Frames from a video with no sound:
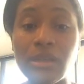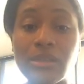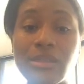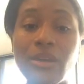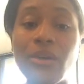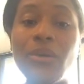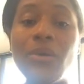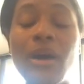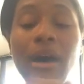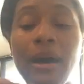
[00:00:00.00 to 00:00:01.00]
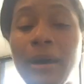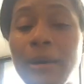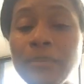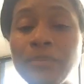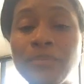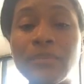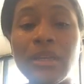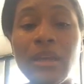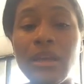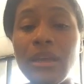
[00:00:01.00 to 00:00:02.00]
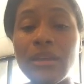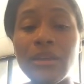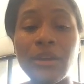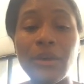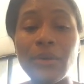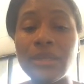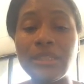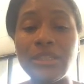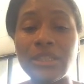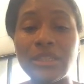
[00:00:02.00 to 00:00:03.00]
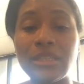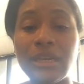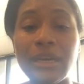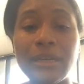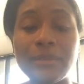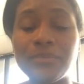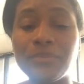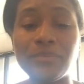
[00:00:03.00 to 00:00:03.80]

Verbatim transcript: so um, you know it's just uh,